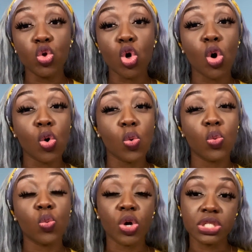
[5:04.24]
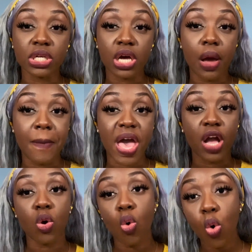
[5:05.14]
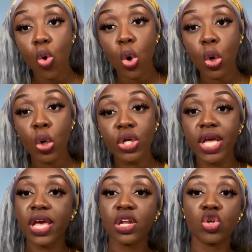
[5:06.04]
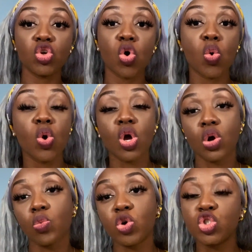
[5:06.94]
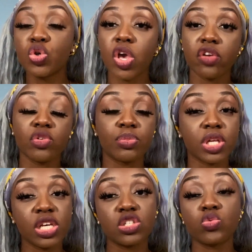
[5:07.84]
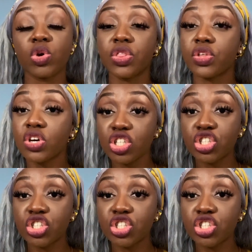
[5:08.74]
know what to cut back on and you know what you can replace with good